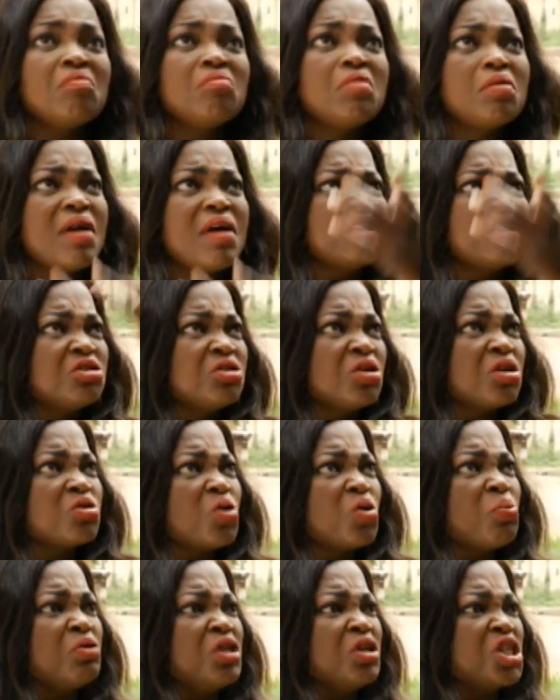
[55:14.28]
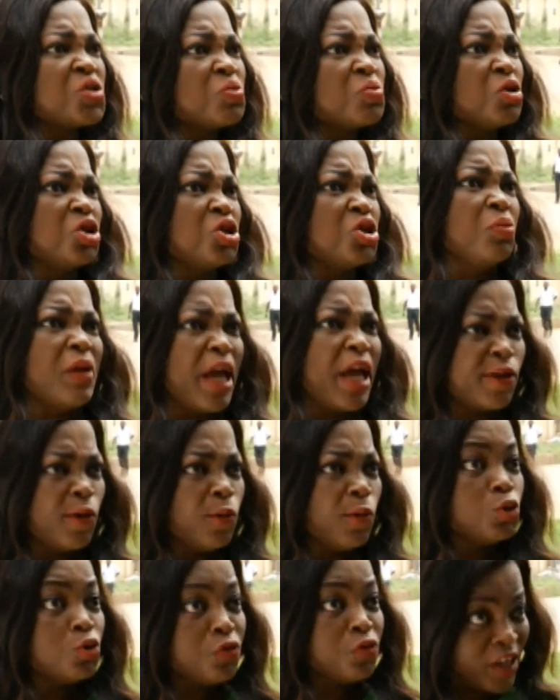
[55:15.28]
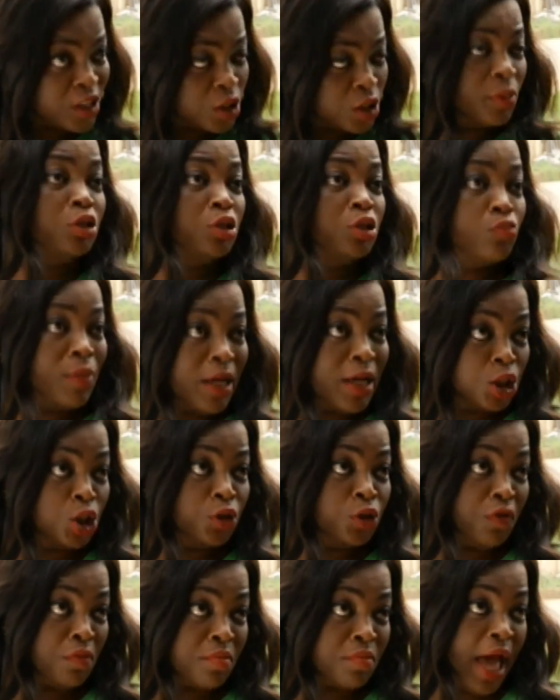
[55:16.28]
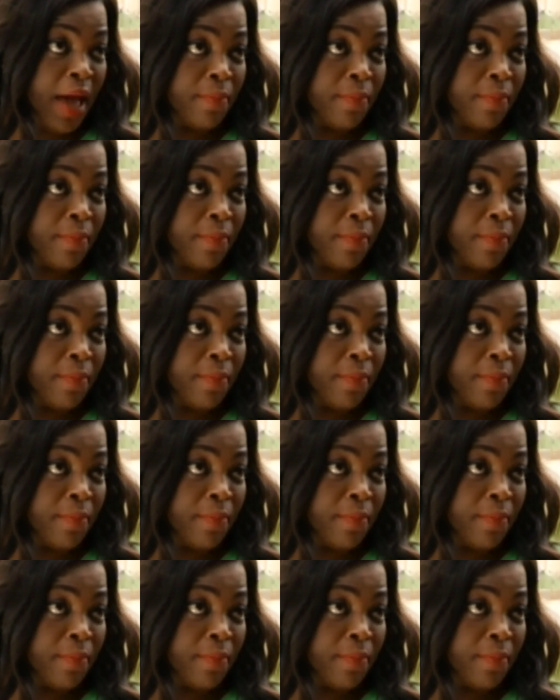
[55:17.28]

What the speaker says: Maybe I should just open a small shop like your own. You'll find somebody to manage it for me,